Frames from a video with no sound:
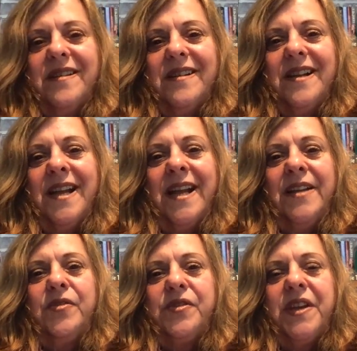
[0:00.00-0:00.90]
and
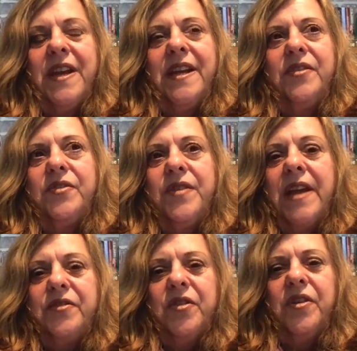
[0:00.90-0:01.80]
you're saying to
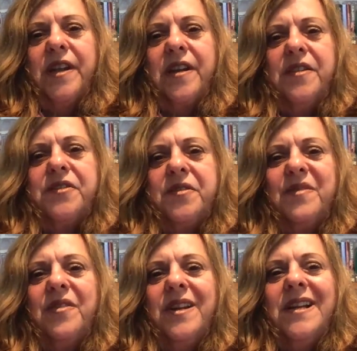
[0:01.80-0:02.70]
that target
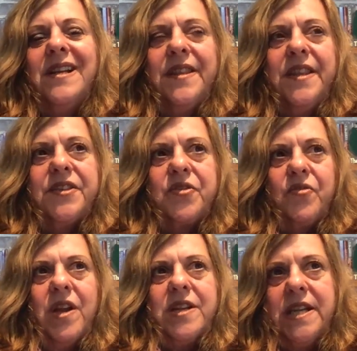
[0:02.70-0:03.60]
customer, this
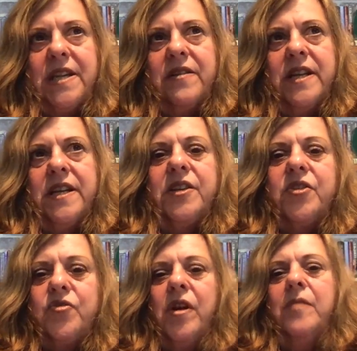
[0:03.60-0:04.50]
criteria
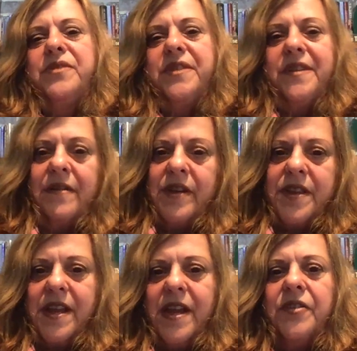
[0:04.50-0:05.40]
trumps
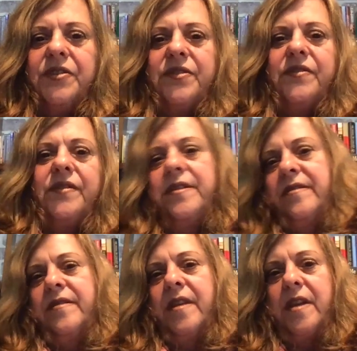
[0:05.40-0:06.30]
everything else that
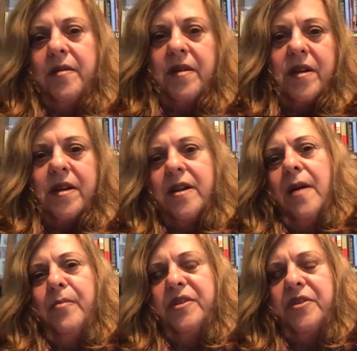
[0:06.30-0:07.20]
the
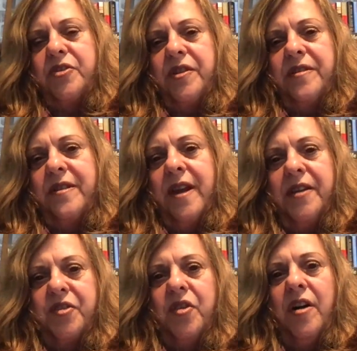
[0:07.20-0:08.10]
competition has
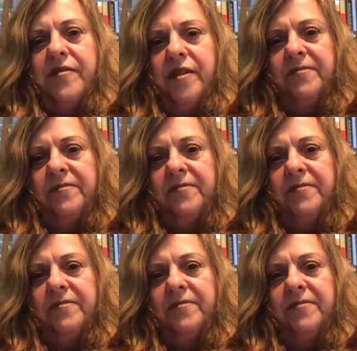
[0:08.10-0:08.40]
to offer.